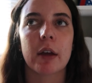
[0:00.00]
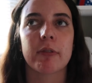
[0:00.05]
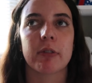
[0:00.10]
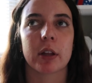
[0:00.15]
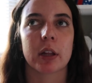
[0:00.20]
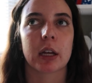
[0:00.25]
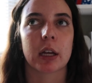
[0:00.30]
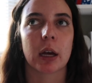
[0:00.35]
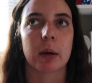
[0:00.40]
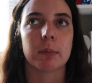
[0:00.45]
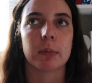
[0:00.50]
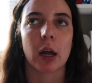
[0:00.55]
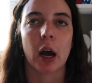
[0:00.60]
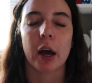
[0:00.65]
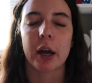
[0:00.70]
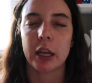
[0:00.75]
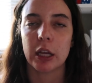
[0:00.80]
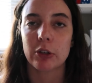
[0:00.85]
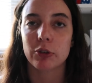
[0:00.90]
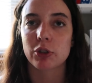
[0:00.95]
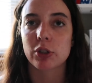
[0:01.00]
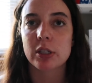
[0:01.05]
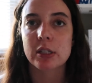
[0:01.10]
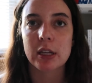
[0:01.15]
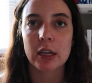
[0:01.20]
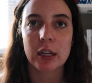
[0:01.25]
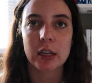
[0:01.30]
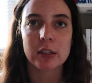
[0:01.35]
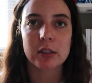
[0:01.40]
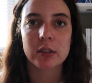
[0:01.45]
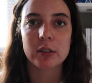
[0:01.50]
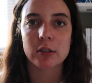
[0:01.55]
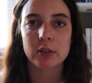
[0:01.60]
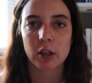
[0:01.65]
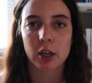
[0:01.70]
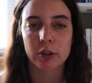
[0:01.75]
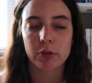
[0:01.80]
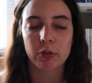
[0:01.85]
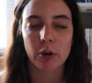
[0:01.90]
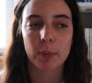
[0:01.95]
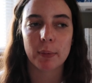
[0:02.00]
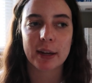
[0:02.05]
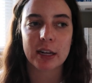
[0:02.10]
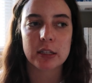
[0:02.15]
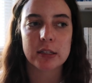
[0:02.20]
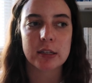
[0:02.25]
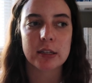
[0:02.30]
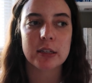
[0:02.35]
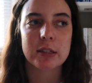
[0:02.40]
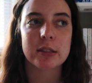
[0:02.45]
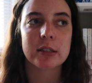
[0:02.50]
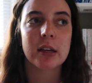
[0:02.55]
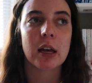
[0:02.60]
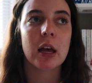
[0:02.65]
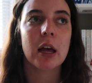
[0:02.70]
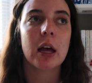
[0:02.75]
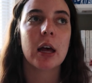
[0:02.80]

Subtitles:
feel like I'm not interested in dark romances,